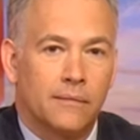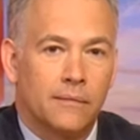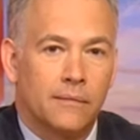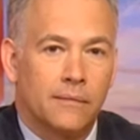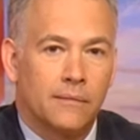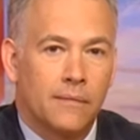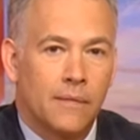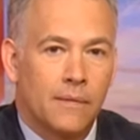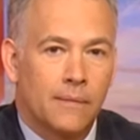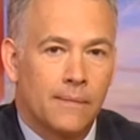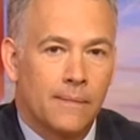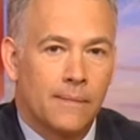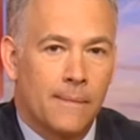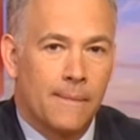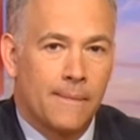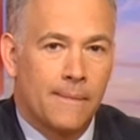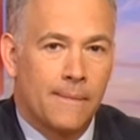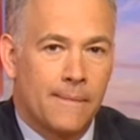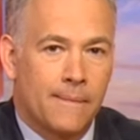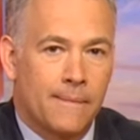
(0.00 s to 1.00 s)

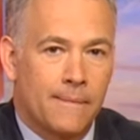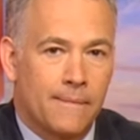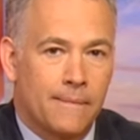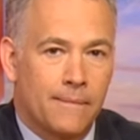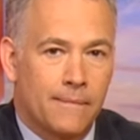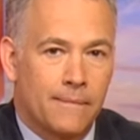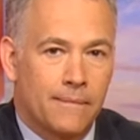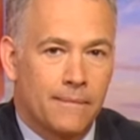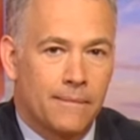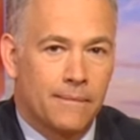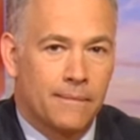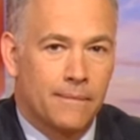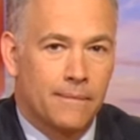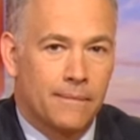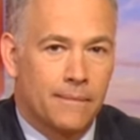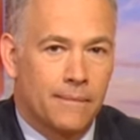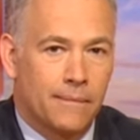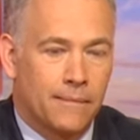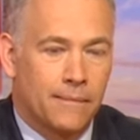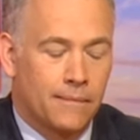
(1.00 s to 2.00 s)

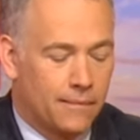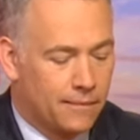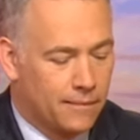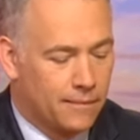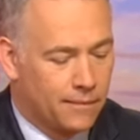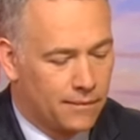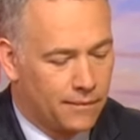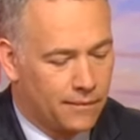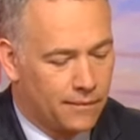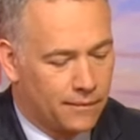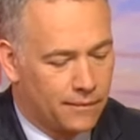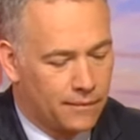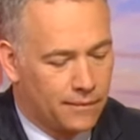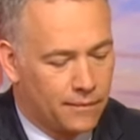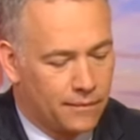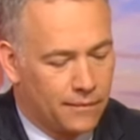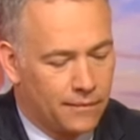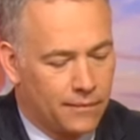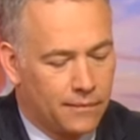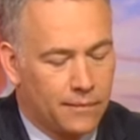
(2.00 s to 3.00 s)

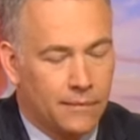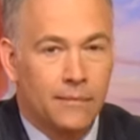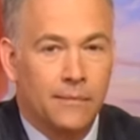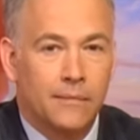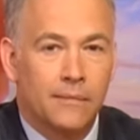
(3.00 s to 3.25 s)
No words are spoken by the person on screen.